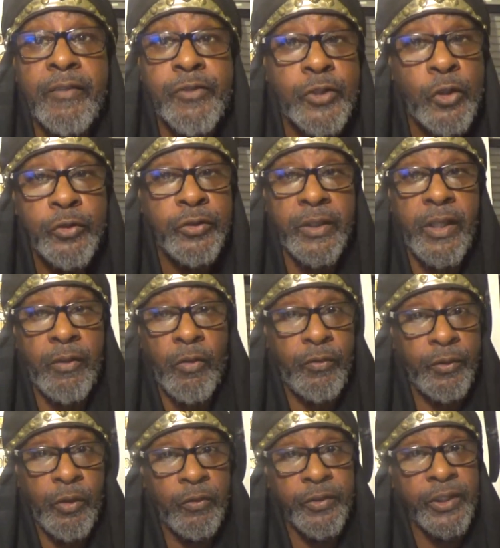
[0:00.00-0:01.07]
I've showed you that over
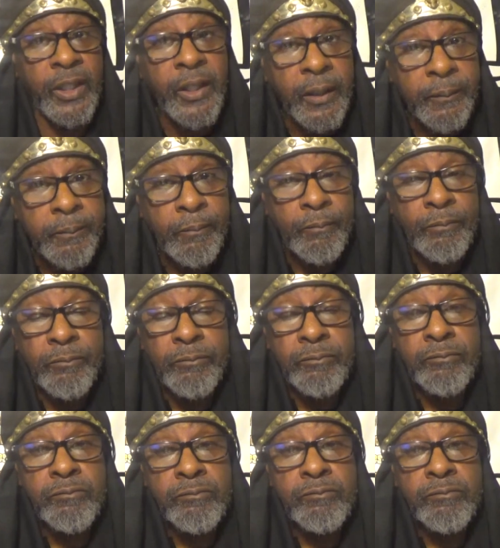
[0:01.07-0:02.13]
and over again.
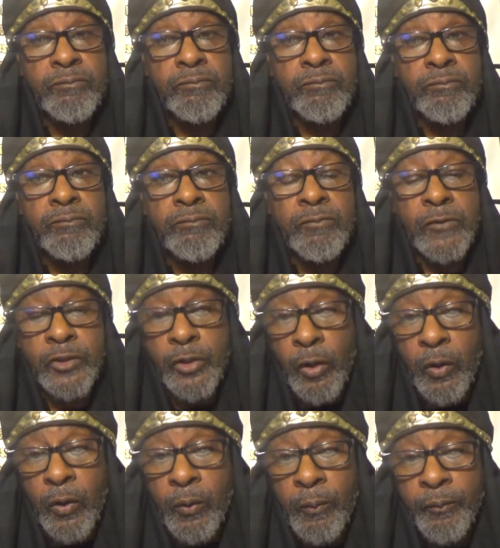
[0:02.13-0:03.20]

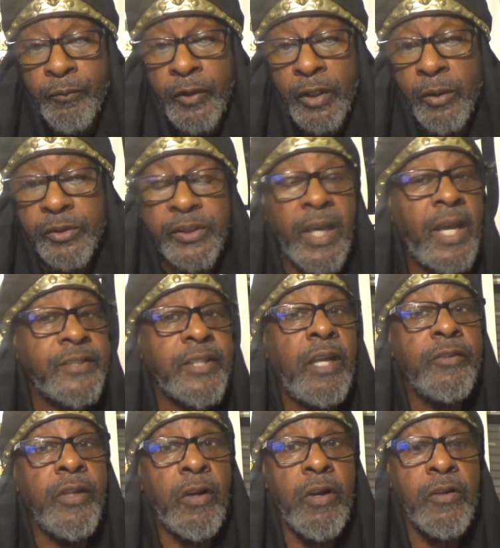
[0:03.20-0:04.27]
So he was cast out
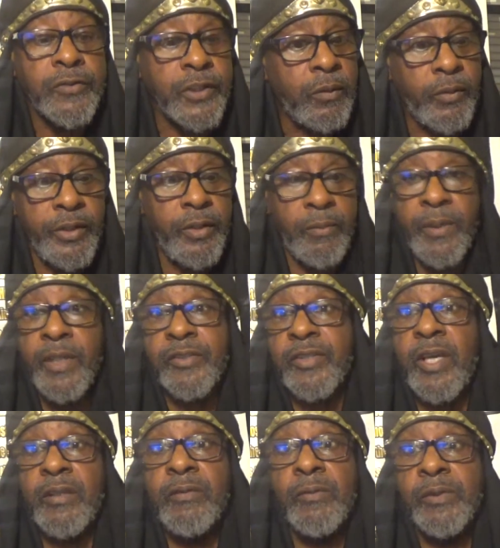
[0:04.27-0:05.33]
on the earth. Said, Where you been,
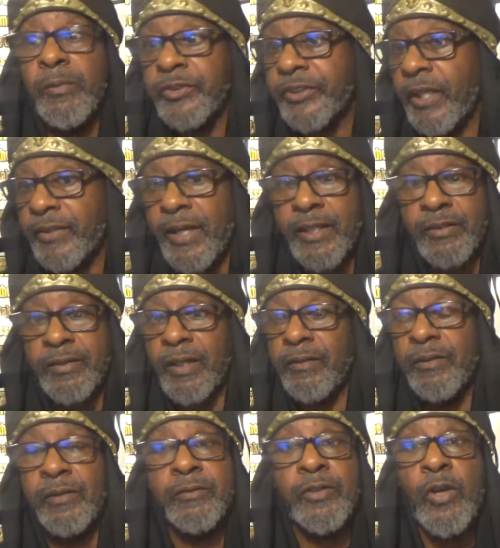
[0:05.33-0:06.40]
Satan? When the Most High asked
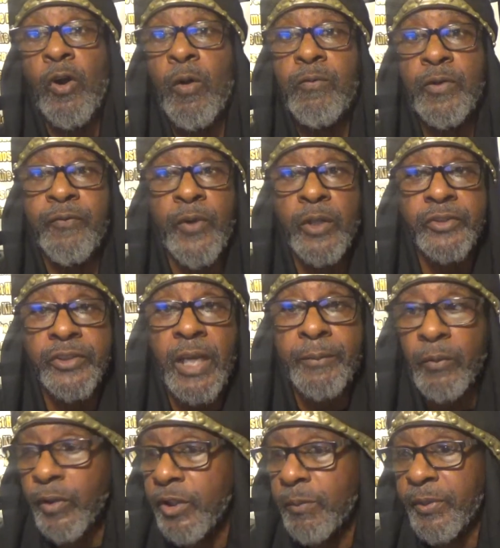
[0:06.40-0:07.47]
Satan in Job, the first
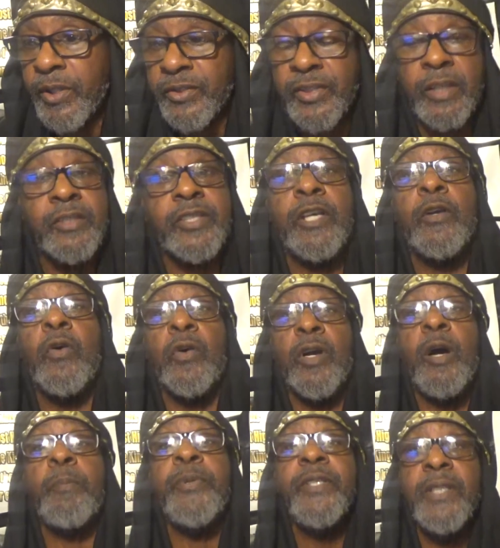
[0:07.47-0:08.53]
chapter, Where you been, Satan? He said, Going
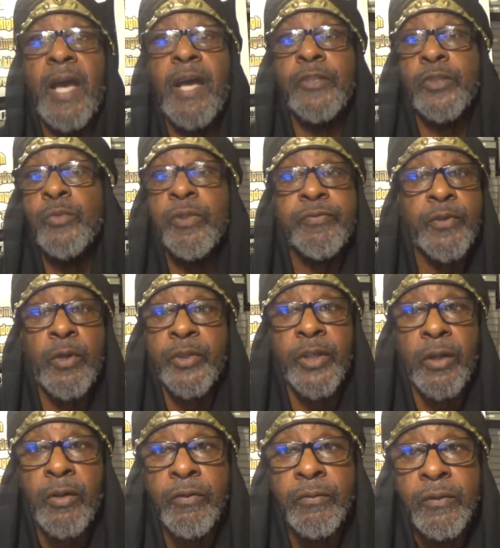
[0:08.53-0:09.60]
up and down, to and fro on
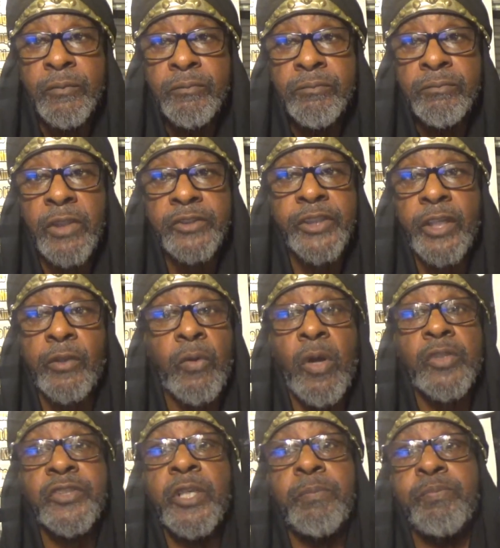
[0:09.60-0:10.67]
the earth. That's that
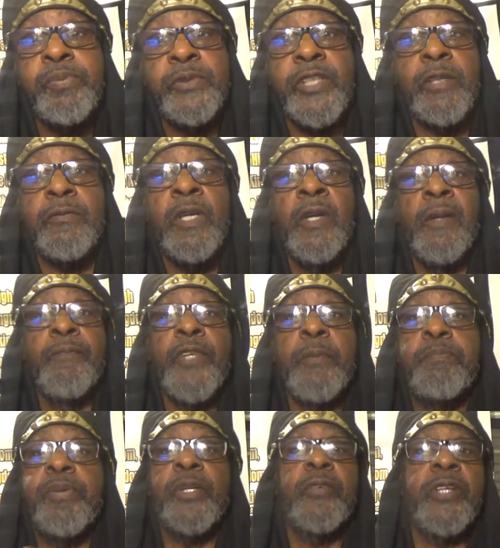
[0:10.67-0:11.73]
cross they put, they, they
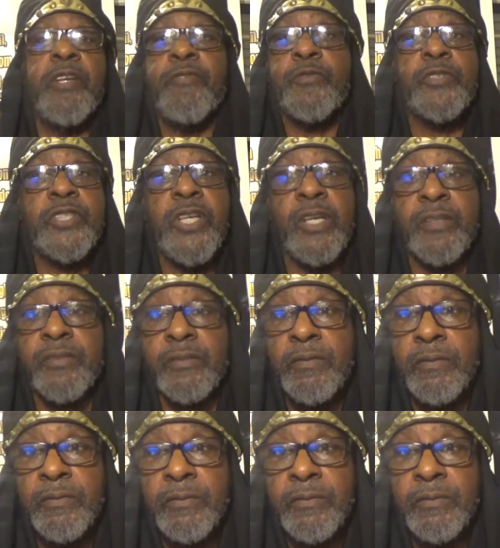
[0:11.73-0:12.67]
put on their chest.